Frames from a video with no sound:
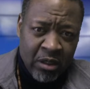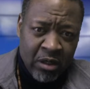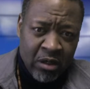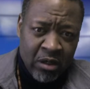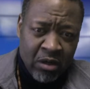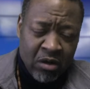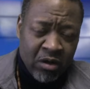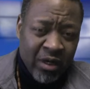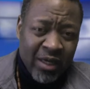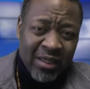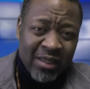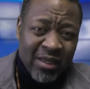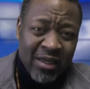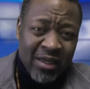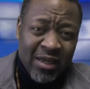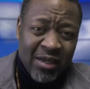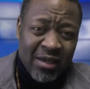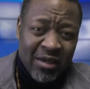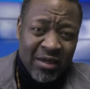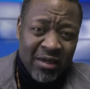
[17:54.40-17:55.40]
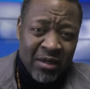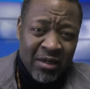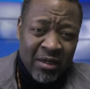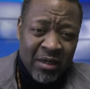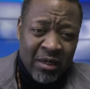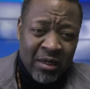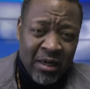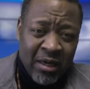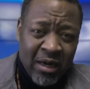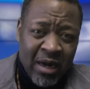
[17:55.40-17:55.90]
Honestly,
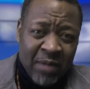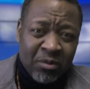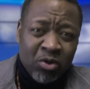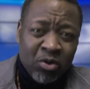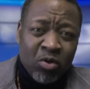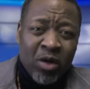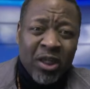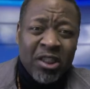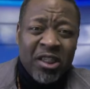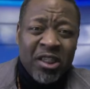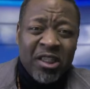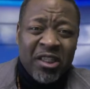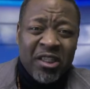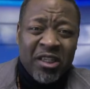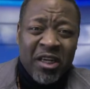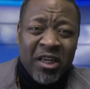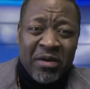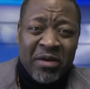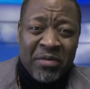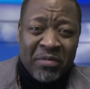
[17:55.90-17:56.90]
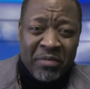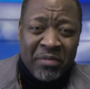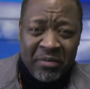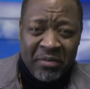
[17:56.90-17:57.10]
I'm so ashamed.